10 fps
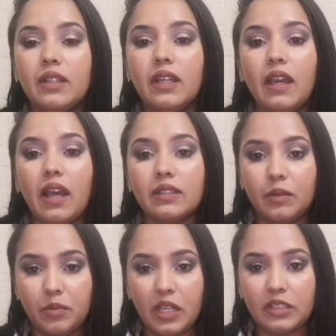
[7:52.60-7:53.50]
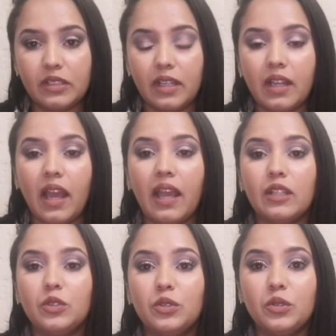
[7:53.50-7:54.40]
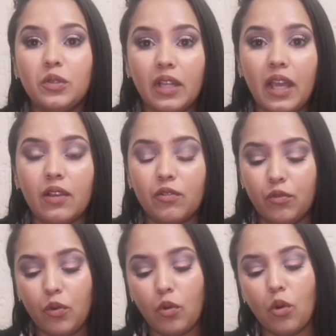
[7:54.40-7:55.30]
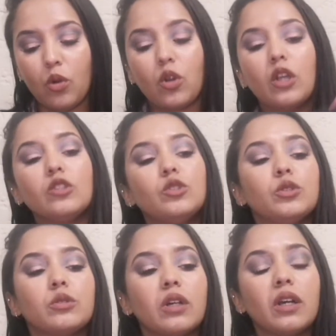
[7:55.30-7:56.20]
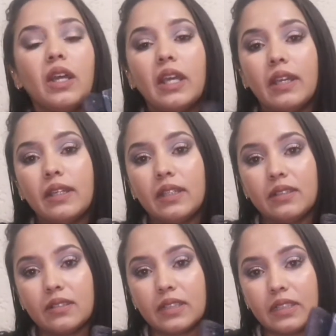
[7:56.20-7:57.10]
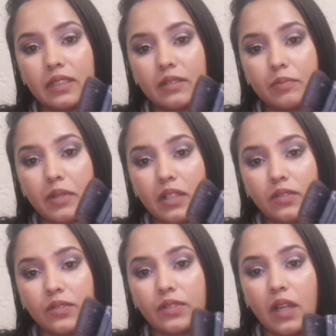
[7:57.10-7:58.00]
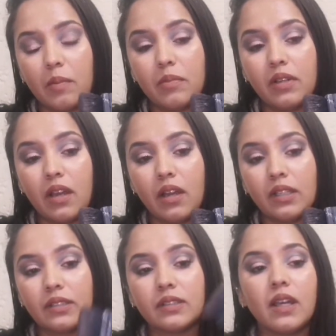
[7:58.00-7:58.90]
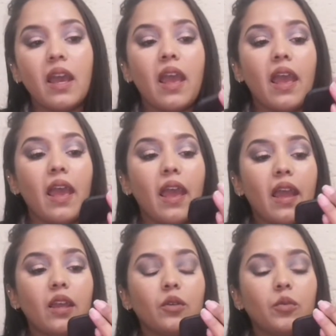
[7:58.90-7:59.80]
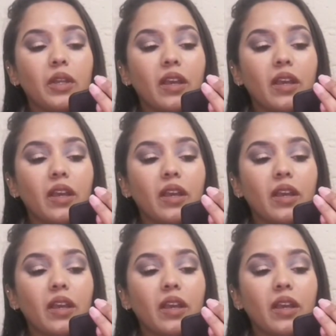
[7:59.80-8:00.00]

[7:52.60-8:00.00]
The other brush that I do like for contour is this brush from Nars, and